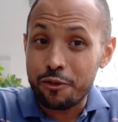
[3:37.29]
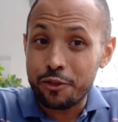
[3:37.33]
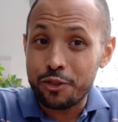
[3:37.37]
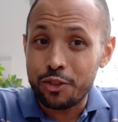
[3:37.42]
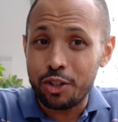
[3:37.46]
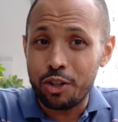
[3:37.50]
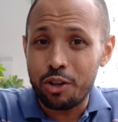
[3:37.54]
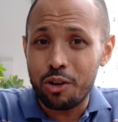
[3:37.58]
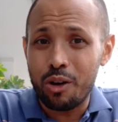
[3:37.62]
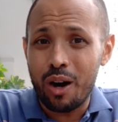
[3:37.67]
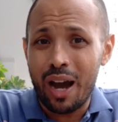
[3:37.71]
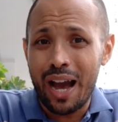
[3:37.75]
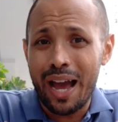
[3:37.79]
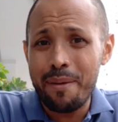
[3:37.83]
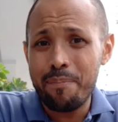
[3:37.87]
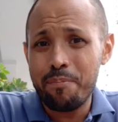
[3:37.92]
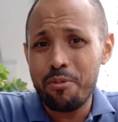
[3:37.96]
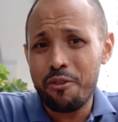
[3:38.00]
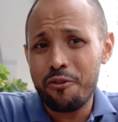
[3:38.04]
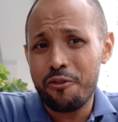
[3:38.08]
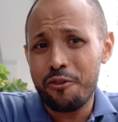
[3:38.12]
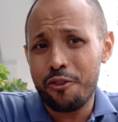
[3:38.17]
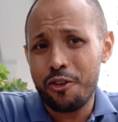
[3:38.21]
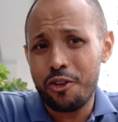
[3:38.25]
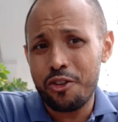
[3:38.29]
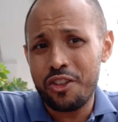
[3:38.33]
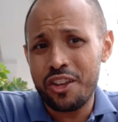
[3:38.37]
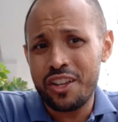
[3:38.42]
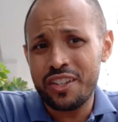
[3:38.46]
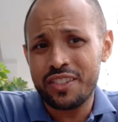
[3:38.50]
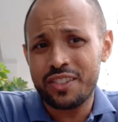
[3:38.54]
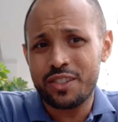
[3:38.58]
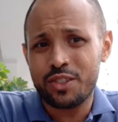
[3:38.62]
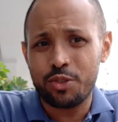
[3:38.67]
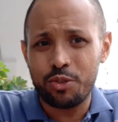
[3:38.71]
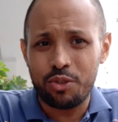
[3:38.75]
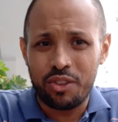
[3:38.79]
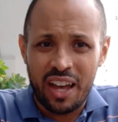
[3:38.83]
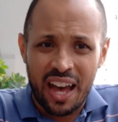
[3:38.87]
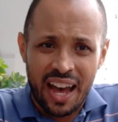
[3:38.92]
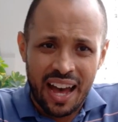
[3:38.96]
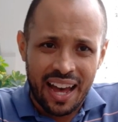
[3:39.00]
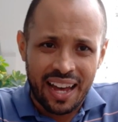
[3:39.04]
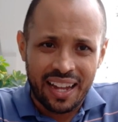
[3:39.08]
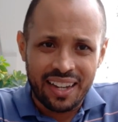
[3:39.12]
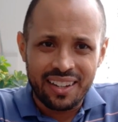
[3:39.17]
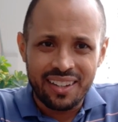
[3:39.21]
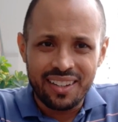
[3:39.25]
So I prefer this to
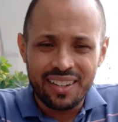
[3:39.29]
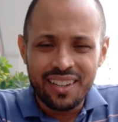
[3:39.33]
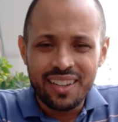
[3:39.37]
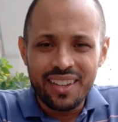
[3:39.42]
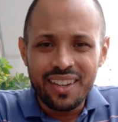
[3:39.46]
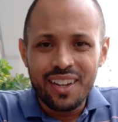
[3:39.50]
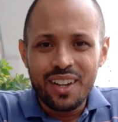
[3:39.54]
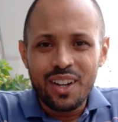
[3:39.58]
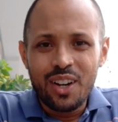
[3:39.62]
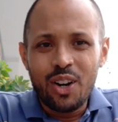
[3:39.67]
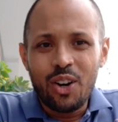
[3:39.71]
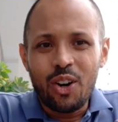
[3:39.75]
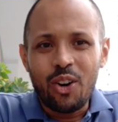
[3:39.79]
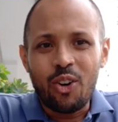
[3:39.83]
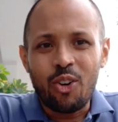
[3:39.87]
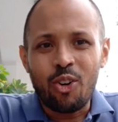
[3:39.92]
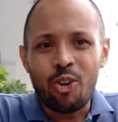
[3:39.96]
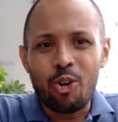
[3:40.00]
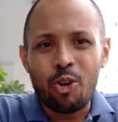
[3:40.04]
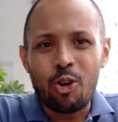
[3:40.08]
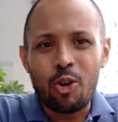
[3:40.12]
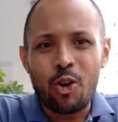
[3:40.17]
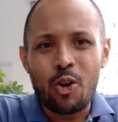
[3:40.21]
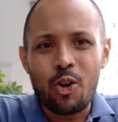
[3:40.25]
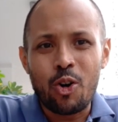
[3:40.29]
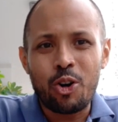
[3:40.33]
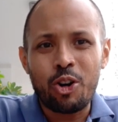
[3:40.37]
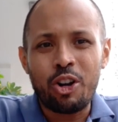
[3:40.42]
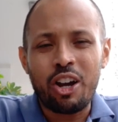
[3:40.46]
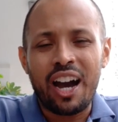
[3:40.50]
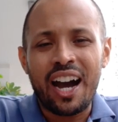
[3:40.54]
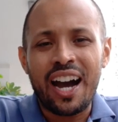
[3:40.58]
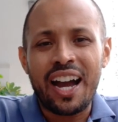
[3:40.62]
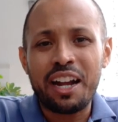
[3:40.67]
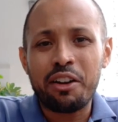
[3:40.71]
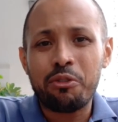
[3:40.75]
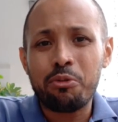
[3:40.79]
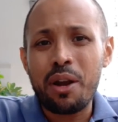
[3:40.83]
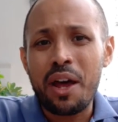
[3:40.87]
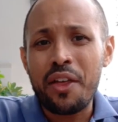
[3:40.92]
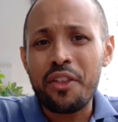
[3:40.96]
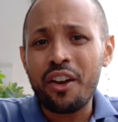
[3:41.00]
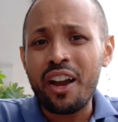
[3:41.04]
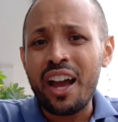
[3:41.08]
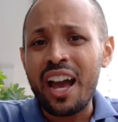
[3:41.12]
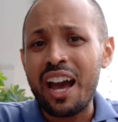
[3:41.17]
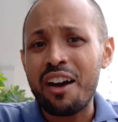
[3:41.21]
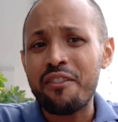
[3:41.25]
that, or I
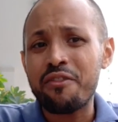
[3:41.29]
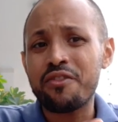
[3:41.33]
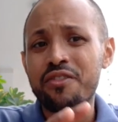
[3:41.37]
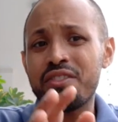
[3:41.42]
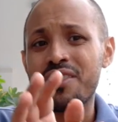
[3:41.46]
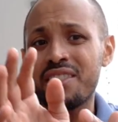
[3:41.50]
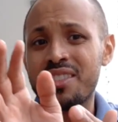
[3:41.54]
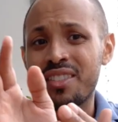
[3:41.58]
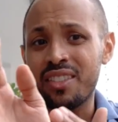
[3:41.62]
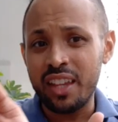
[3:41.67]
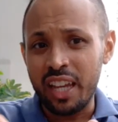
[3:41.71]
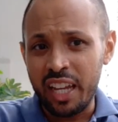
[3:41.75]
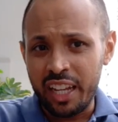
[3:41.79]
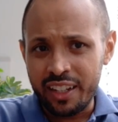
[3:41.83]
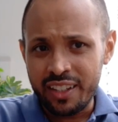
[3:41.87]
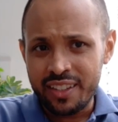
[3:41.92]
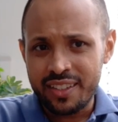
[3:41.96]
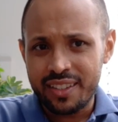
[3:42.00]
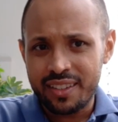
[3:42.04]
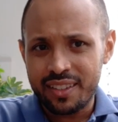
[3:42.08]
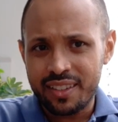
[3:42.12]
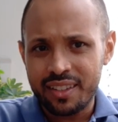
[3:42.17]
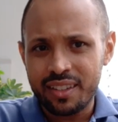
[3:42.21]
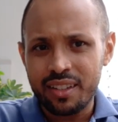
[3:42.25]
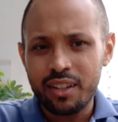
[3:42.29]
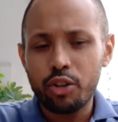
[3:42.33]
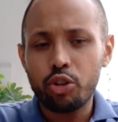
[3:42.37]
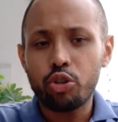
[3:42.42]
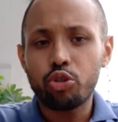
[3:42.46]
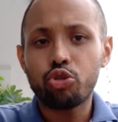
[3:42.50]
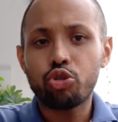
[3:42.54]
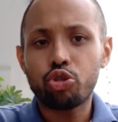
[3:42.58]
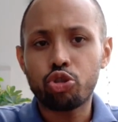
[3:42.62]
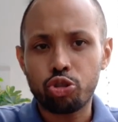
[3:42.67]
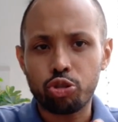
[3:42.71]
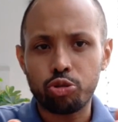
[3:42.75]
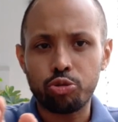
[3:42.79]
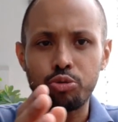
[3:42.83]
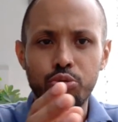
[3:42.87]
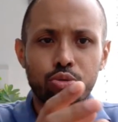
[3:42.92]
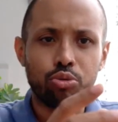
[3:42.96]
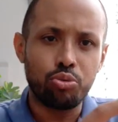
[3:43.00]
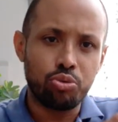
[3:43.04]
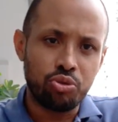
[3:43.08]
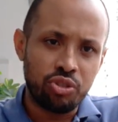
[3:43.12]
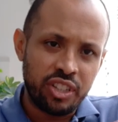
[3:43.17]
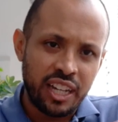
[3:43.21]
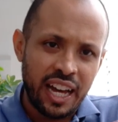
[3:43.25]
rather have this
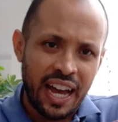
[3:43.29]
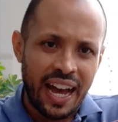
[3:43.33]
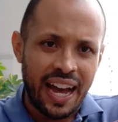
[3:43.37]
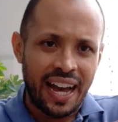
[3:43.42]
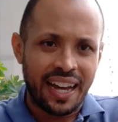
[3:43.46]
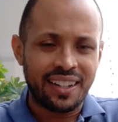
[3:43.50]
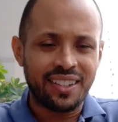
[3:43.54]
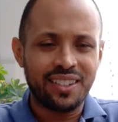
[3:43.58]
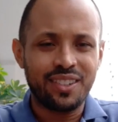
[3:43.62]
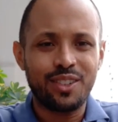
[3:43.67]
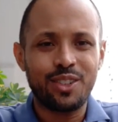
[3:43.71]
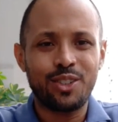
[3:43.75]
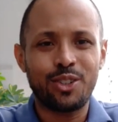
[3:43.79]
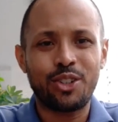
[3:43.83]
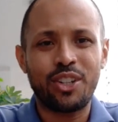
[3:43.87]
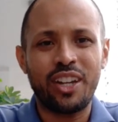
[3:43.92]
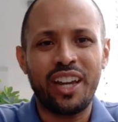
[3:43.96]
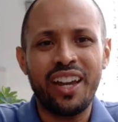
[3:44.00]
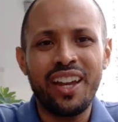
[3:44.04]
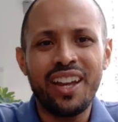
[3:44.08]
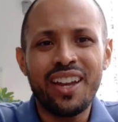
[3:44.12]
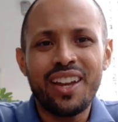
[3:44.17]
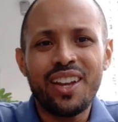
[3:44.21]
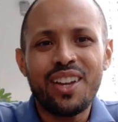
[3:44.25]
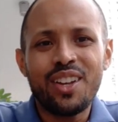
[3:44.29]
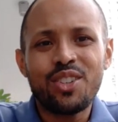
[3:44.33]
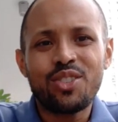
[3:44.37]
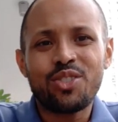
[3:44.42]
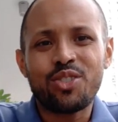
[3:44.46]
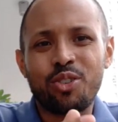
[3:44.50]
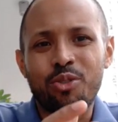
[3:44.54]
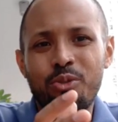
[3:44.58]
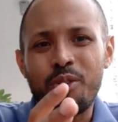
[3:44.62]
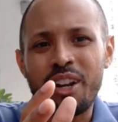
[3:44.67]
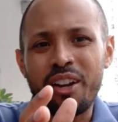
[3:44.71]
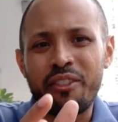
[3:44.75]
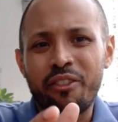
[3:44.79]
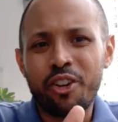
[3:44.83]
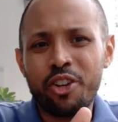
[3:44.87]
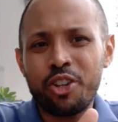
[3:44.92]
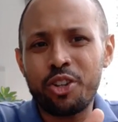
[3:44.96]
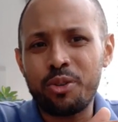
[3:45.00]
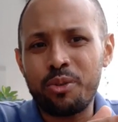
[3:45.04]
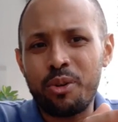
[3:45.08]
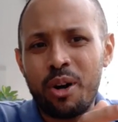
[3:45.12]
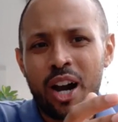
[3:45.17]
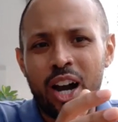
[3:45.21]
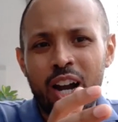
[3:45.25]
to that, okay? So whenever
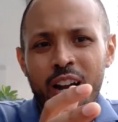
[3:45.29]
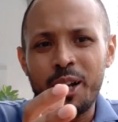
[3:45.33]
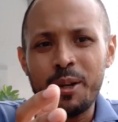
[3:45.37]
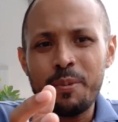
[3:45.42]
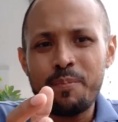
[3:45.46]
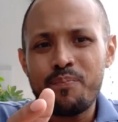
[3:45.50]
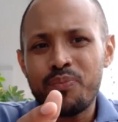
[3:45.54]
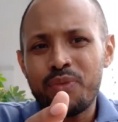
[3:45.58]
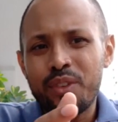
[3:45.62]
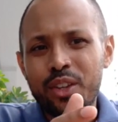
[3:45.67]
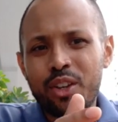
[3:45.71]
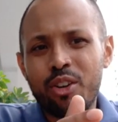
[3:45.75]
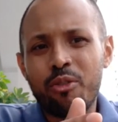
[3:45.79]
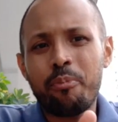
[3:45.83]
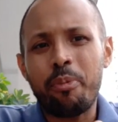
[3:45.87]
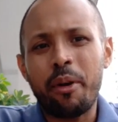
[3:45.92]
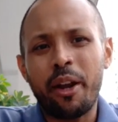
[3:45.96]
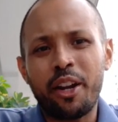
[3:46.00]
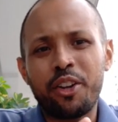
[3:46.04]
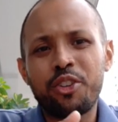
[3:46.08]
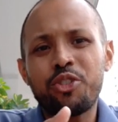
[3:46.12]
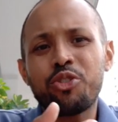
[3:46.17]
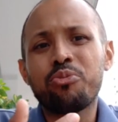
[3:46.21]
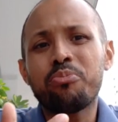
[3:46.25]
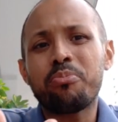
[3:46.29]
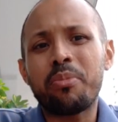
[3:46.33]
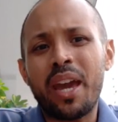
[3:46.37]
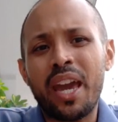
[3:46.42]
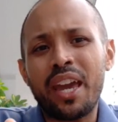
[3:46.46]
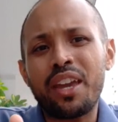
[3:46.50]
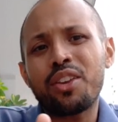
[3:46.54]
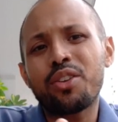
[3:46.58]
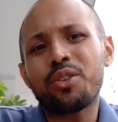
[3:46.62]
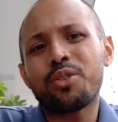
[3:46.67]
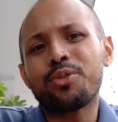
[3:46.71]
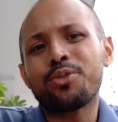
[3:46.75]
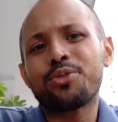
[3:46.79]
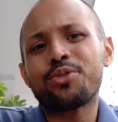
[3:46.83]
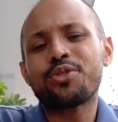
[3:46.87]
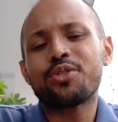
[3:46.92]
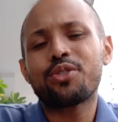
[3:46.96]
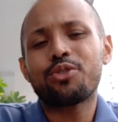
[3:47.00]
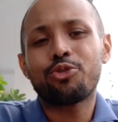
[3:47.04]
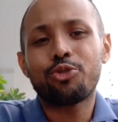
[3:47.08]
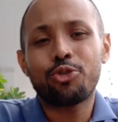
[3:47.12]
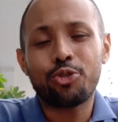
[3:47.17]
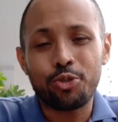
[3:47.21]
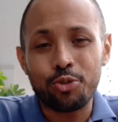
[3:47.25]
you are comparing, you may use
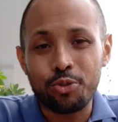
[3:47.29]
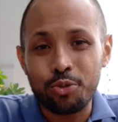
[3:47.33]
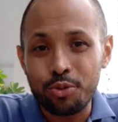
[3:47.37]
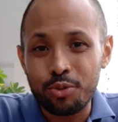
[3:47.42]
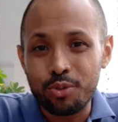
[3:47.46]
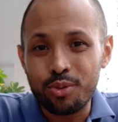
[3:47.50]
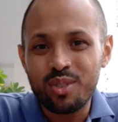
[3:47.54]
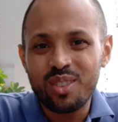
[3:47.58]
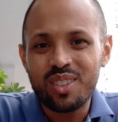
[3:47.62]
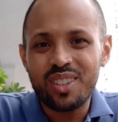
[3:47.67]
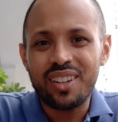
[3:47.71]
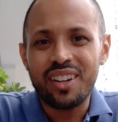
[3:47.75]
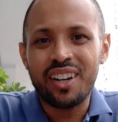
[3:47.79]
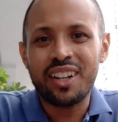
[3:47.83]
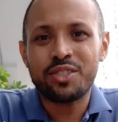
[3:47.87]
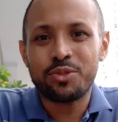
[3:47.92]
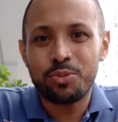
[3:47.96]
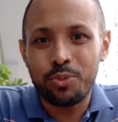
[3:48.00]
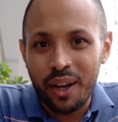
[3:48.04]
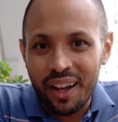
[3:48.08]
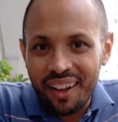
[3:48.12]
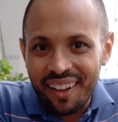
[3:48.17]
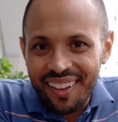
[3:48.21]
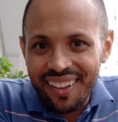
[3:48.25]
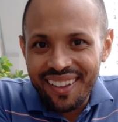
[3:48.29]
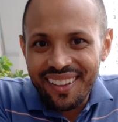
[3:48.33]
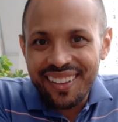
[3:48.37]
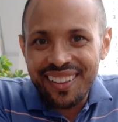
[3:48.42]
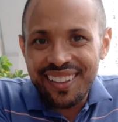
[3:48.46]
2 as well.